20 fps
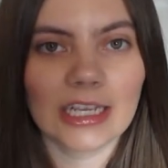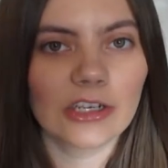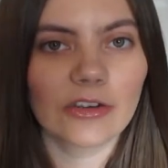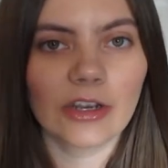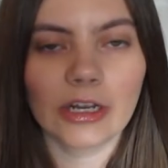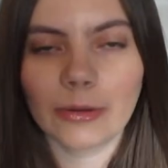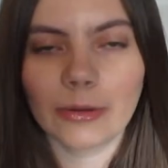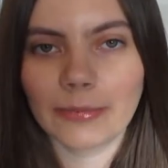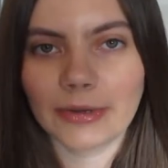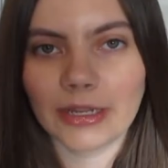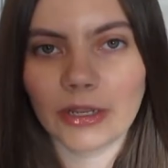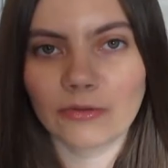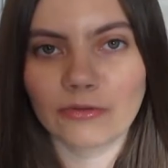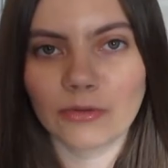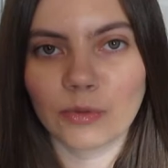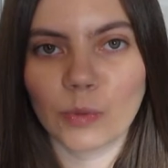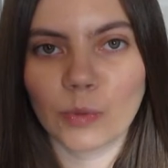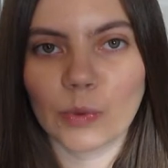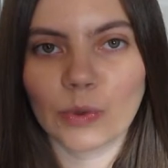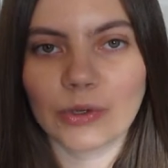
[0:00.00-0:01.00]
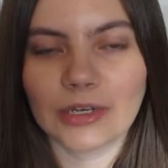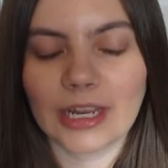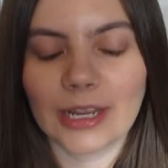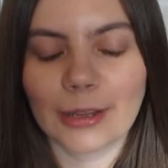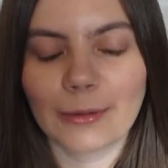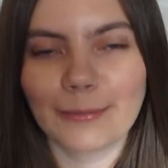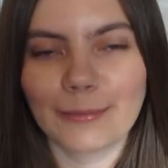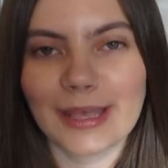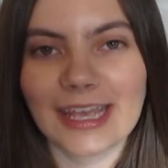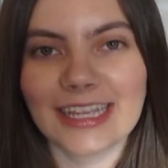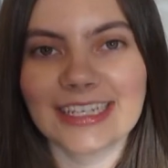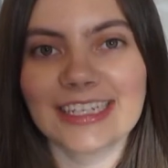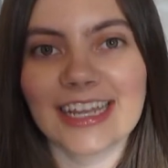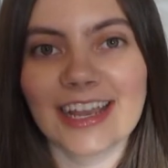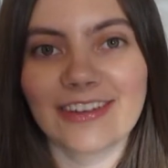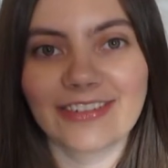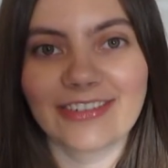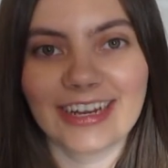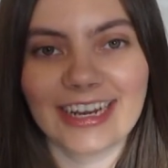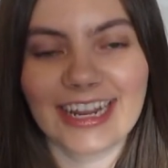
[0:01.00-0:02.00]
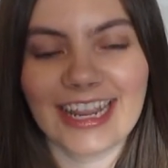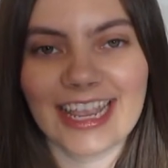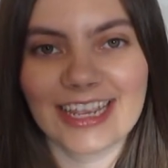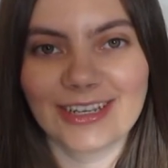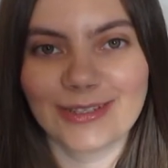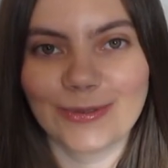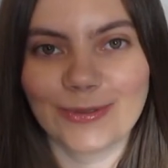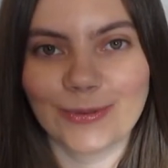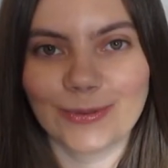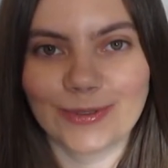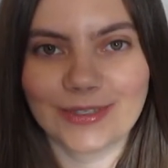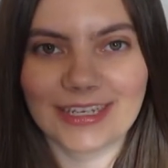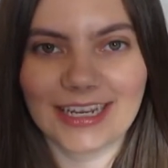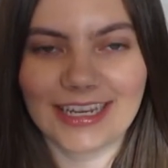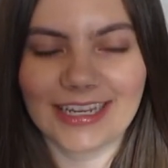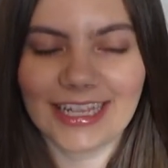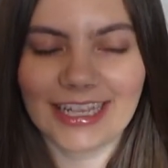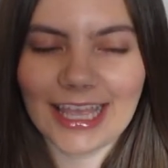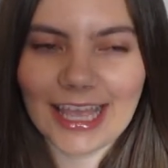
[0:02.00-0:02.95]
incredibly rewarding, but definitely exhausting.